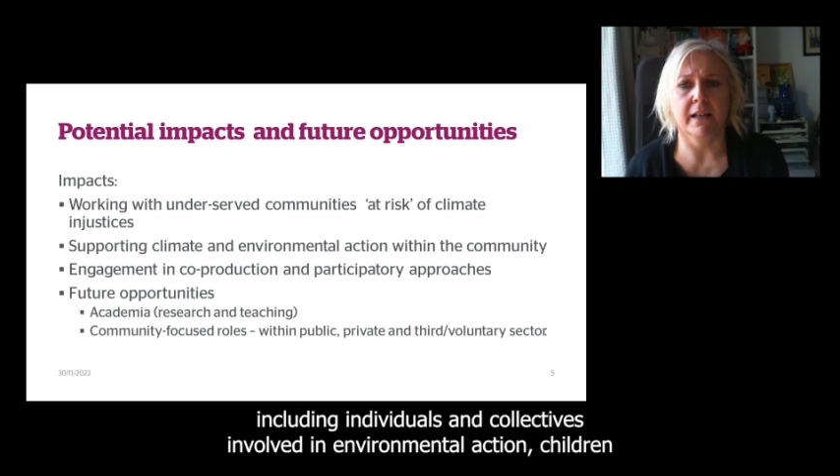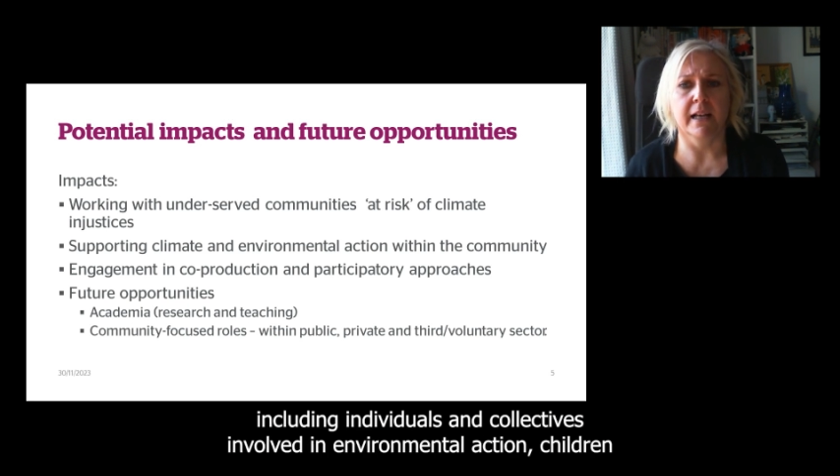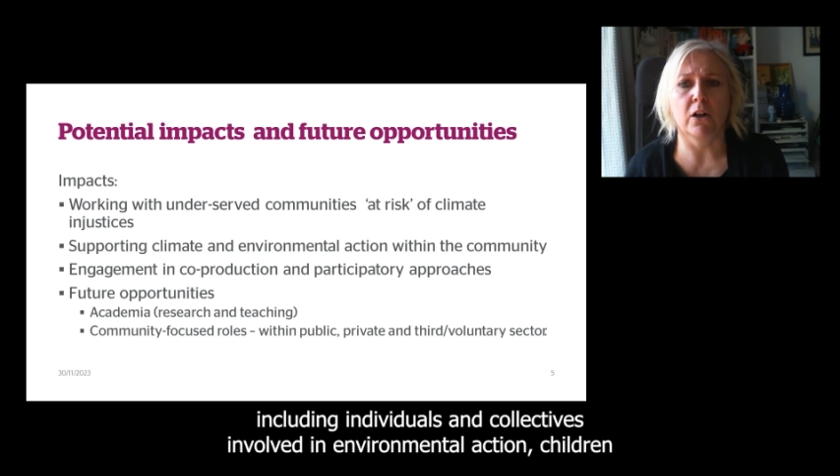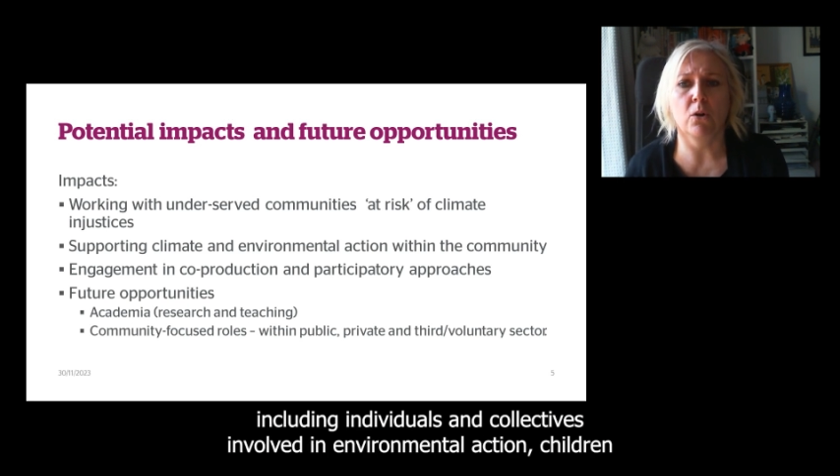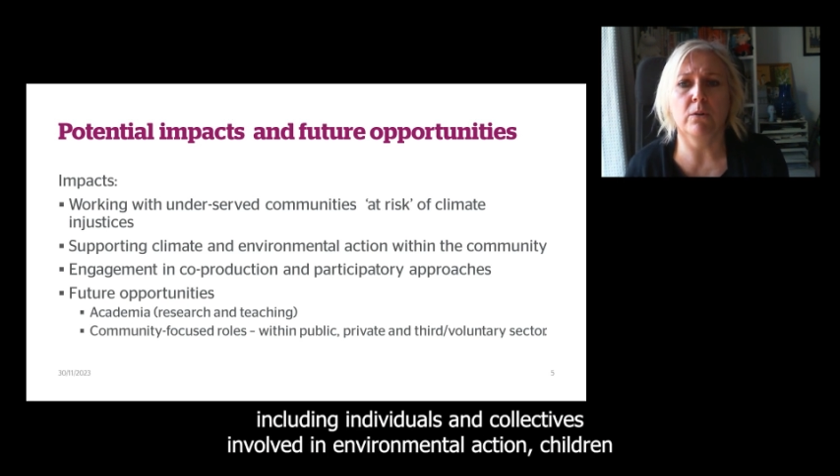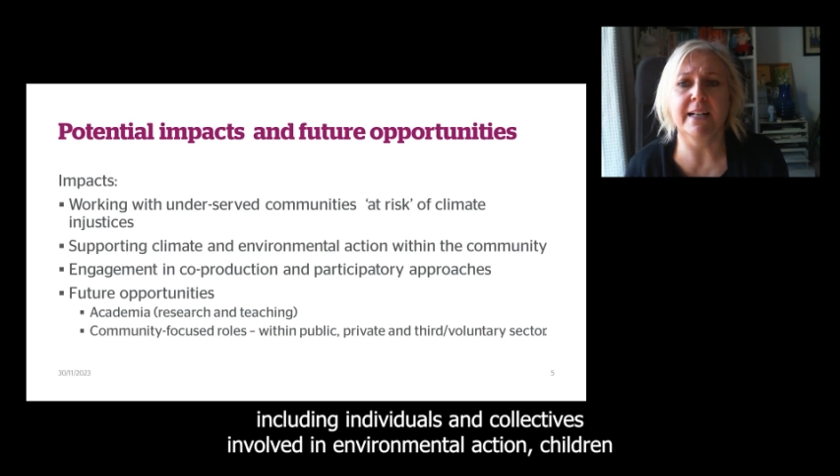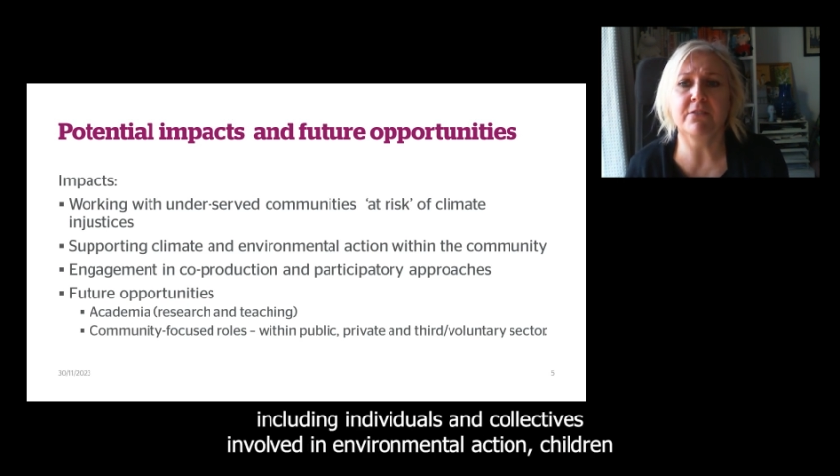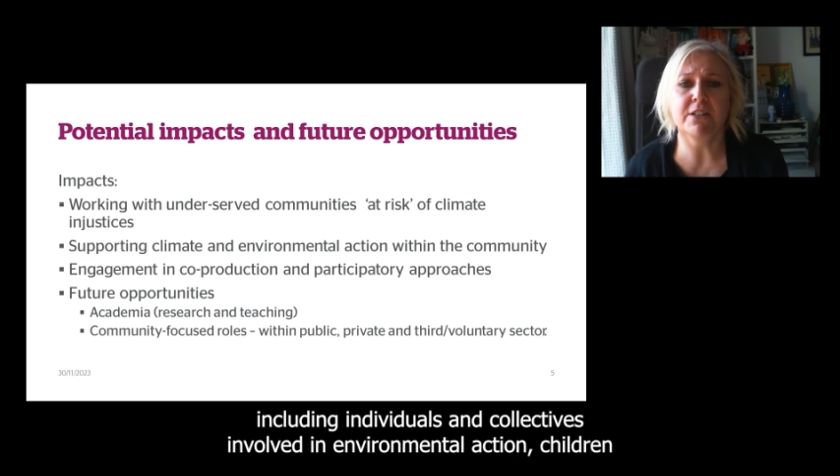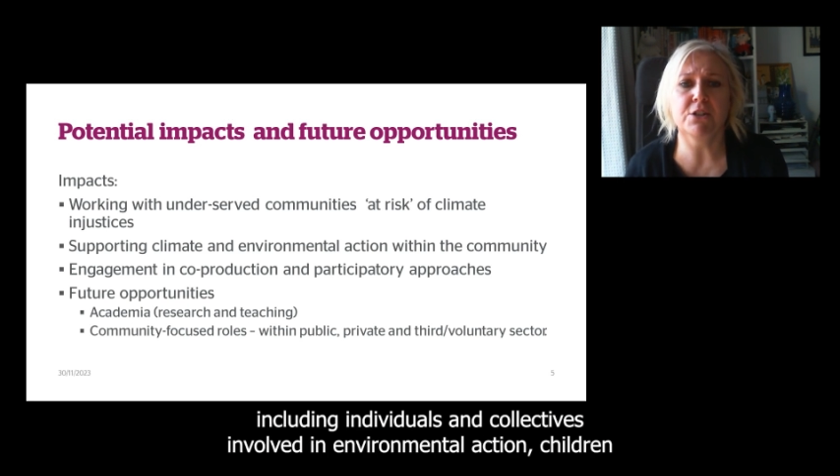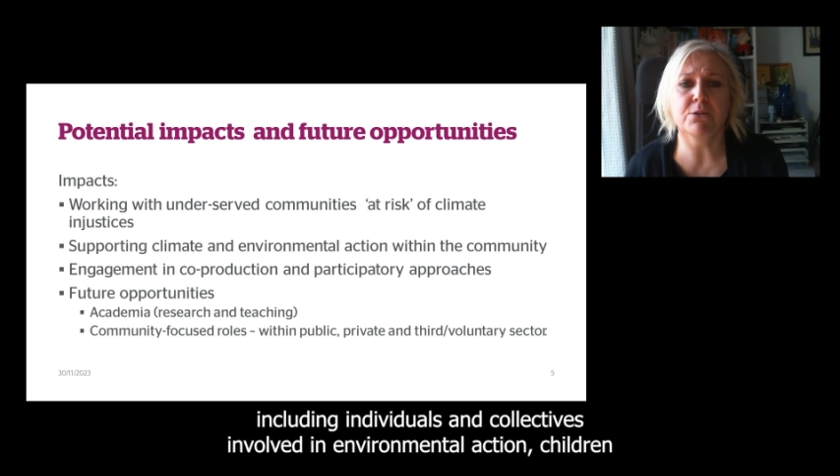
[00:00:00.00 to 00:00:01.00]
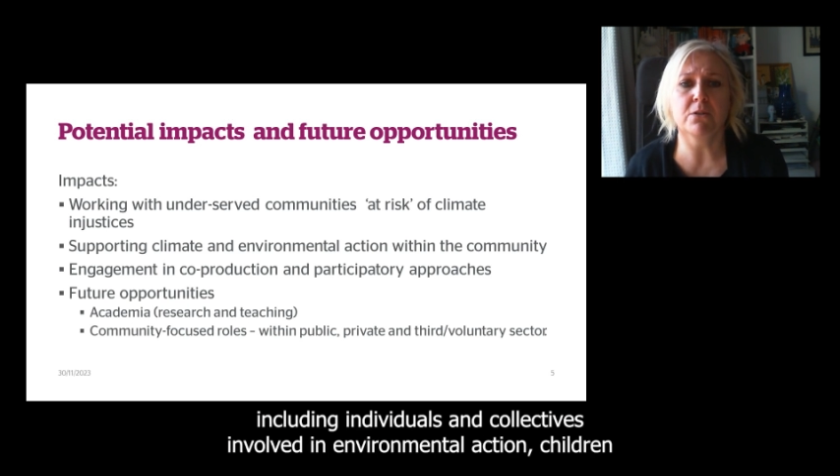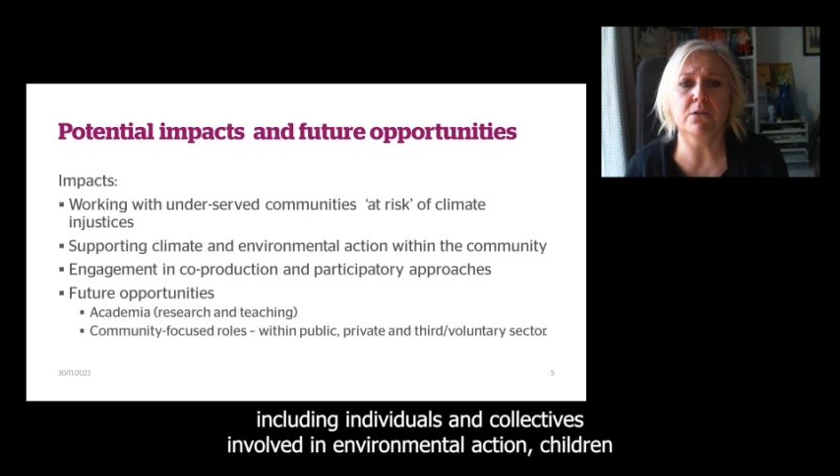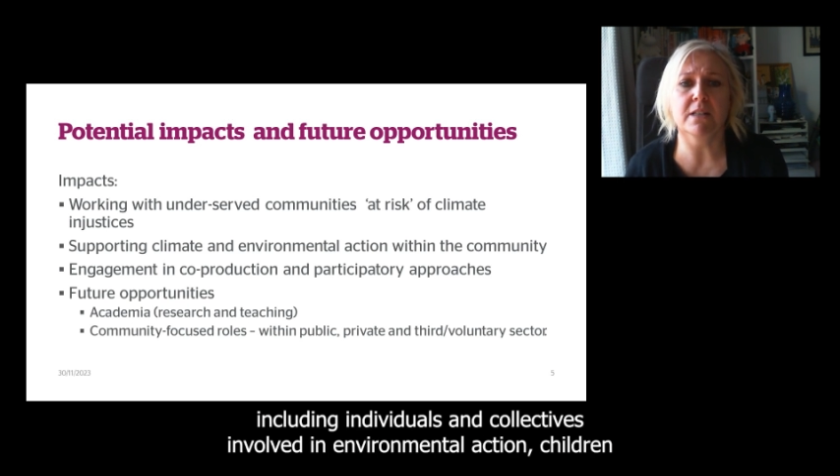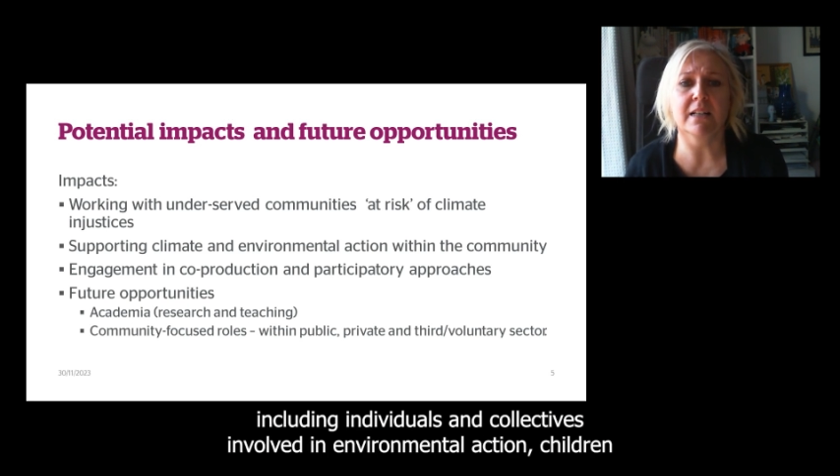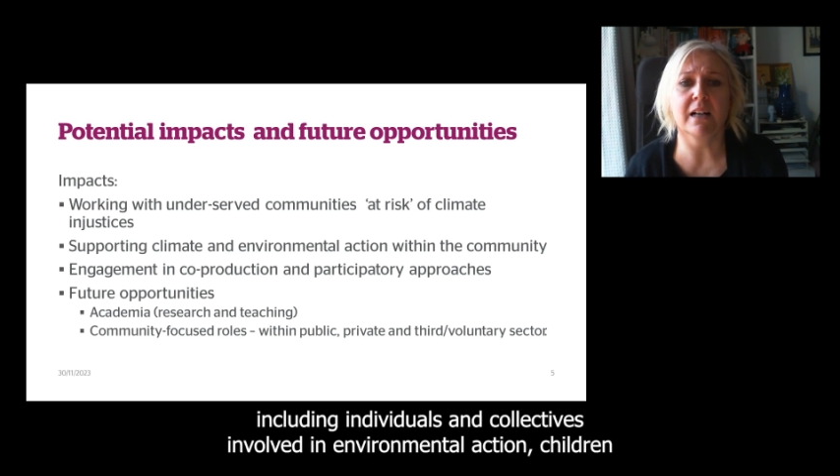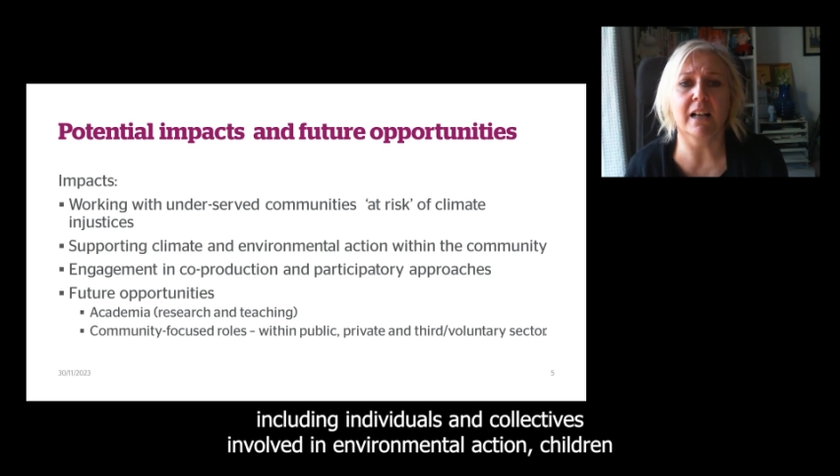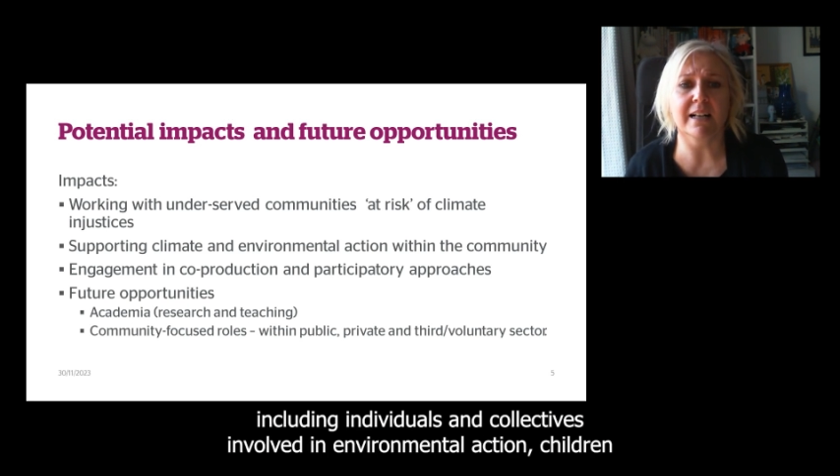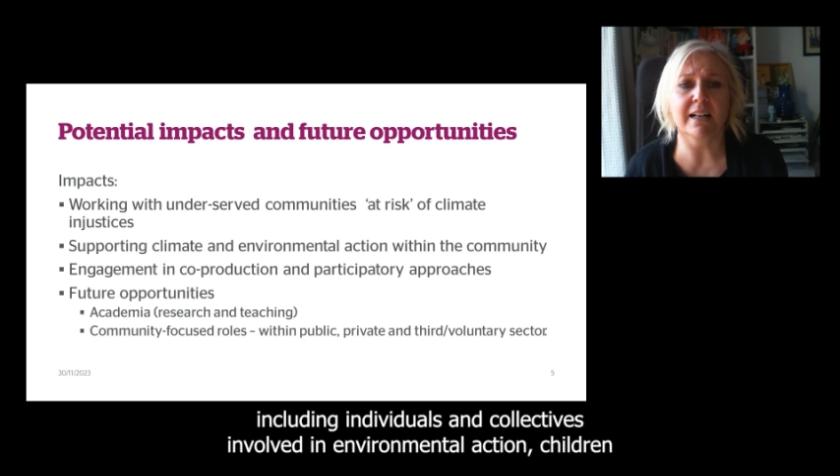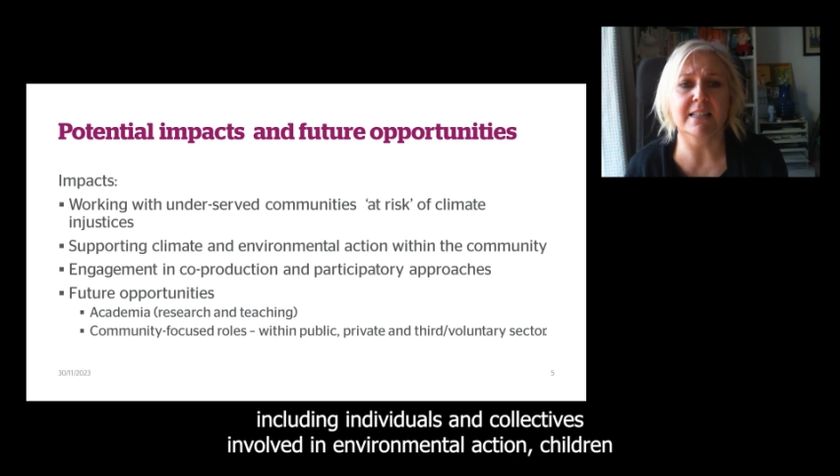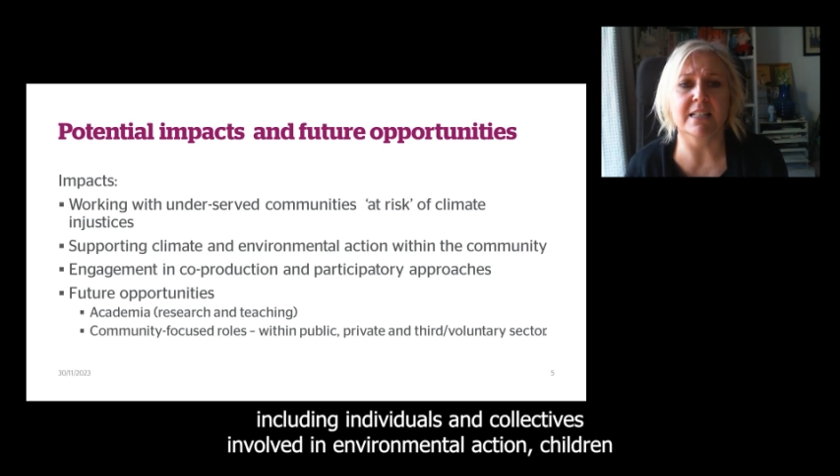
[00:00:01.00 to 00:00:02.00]
including individuals and
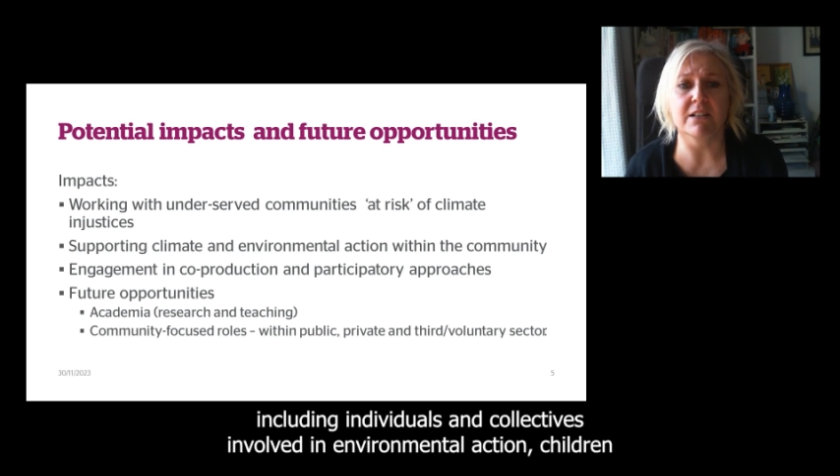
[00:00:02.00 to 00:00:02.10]
collectives